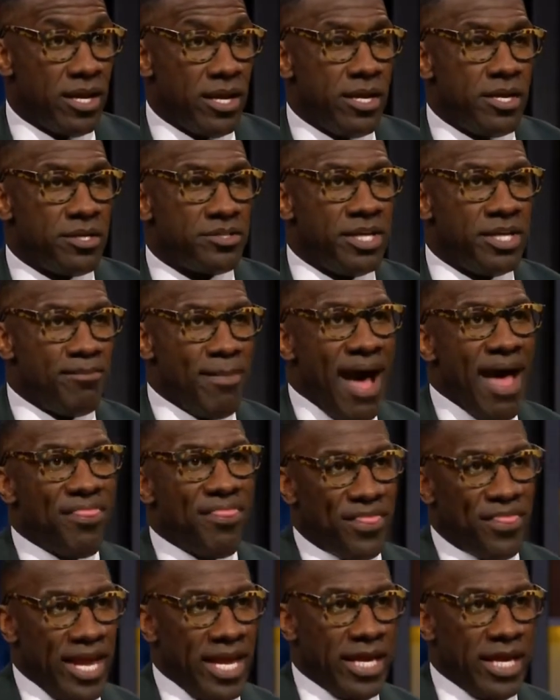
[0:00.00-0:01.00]
See, my
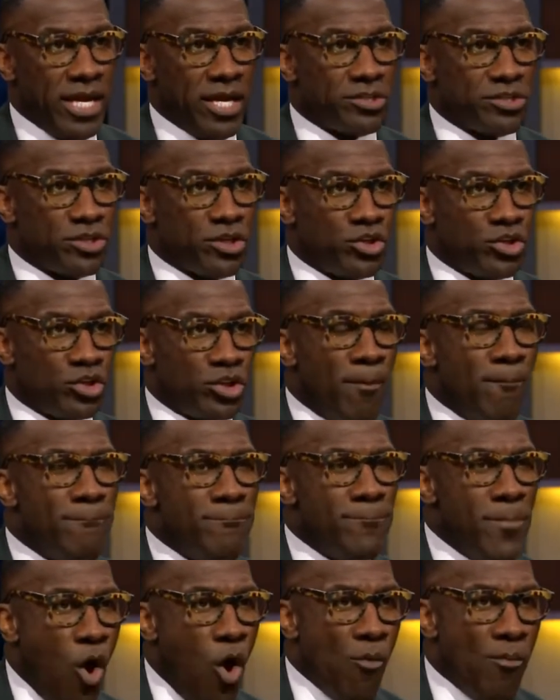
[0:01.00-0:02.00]
thing is the
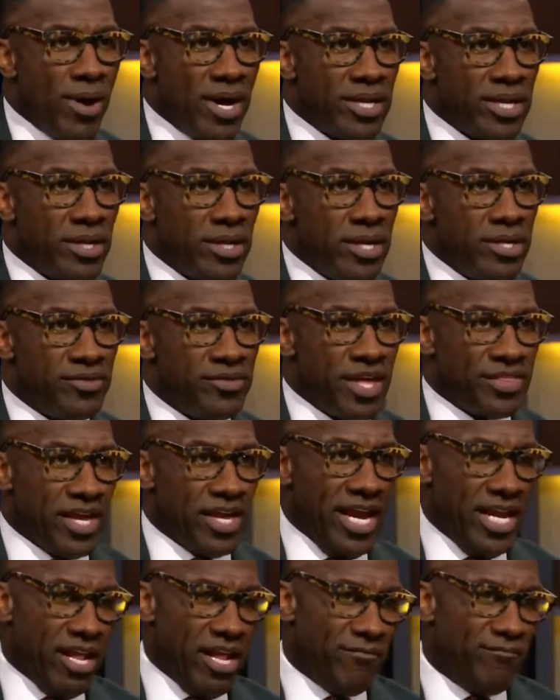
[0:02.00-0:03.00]
moment that the
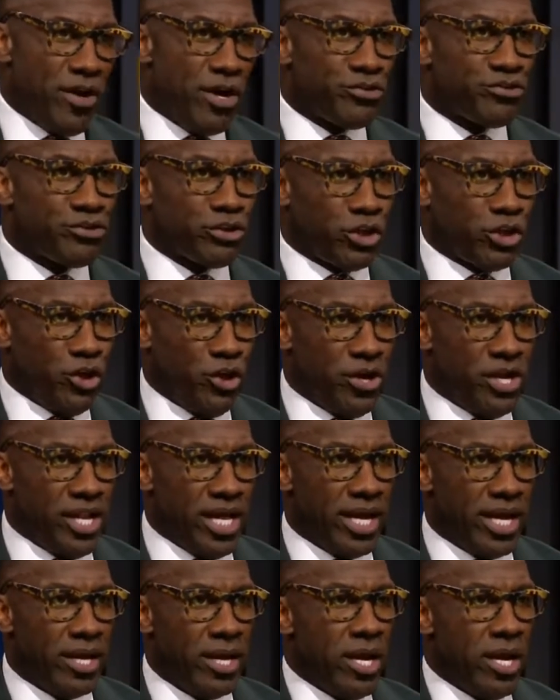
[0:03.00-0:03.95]
NFL security,